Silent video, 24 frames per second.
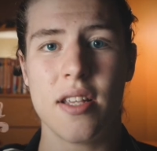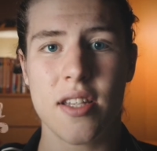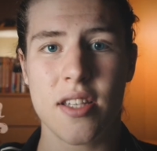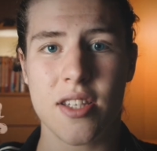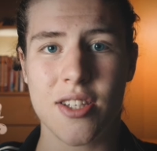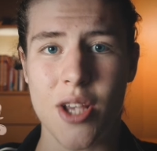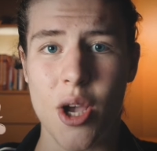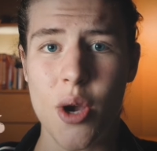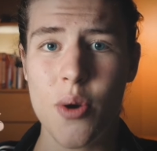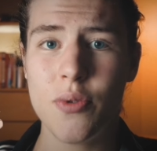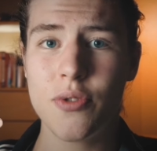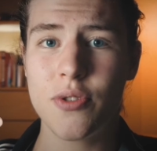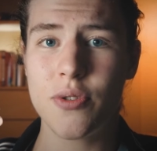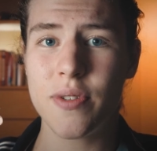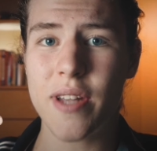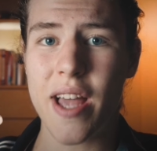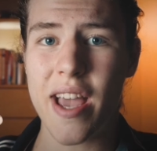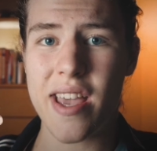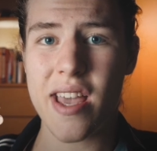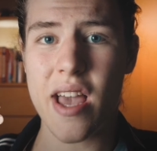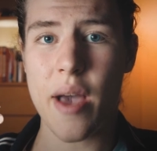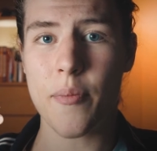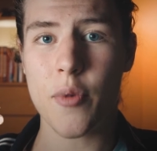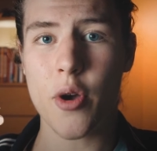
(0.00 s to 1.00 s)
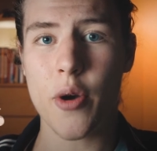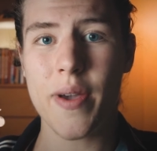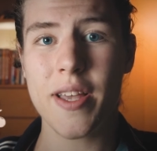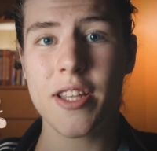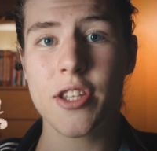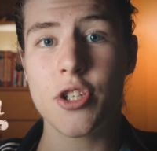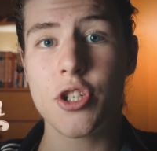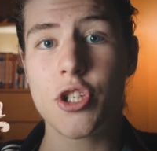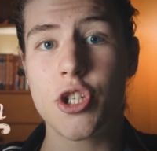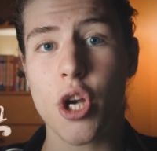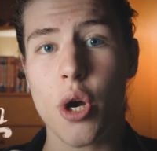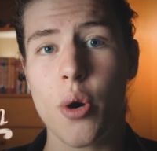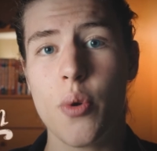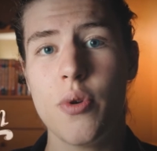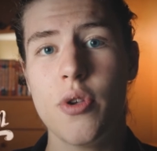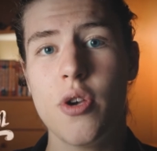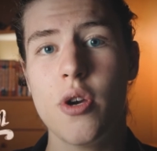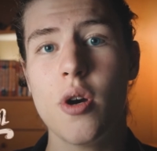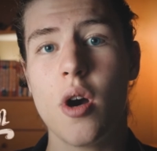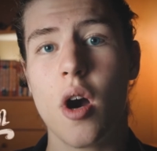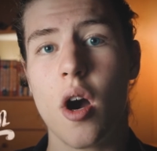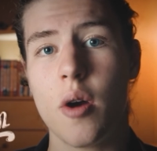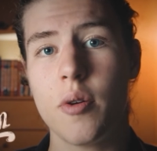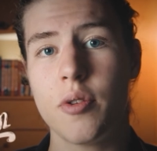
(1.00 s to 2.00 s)
So today I'm going to show
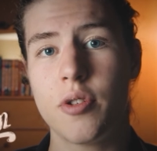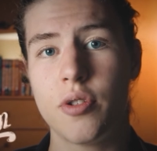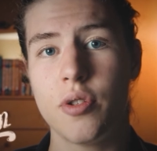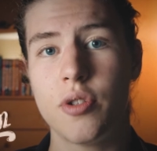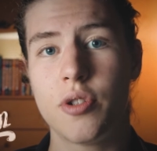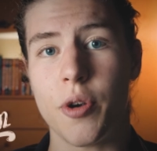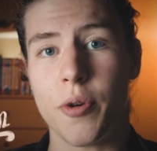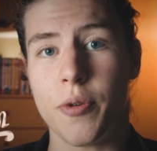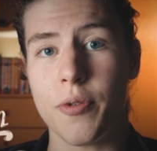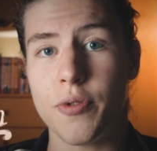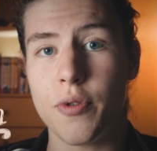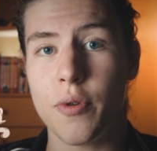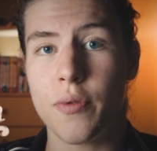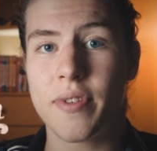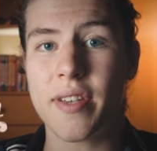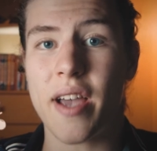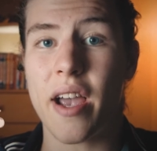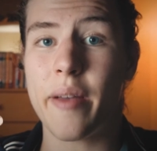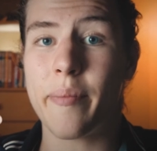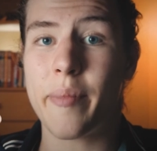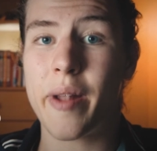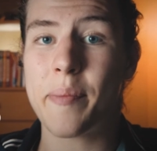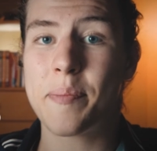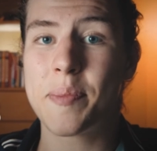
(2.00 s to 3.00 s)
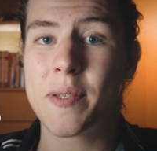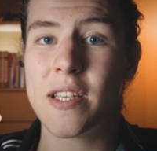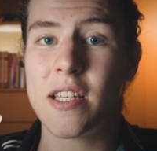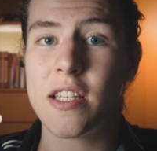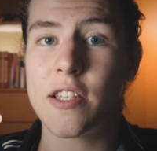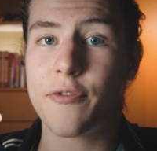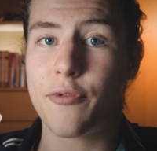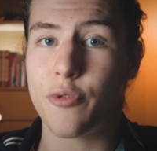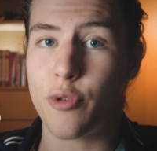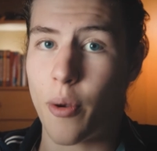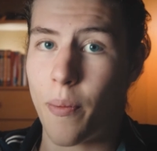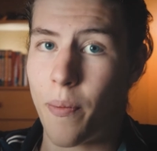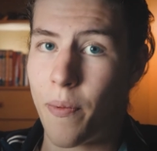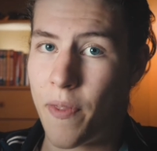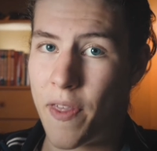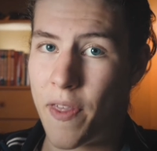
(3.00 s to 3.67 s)
you how to turn your time lapses from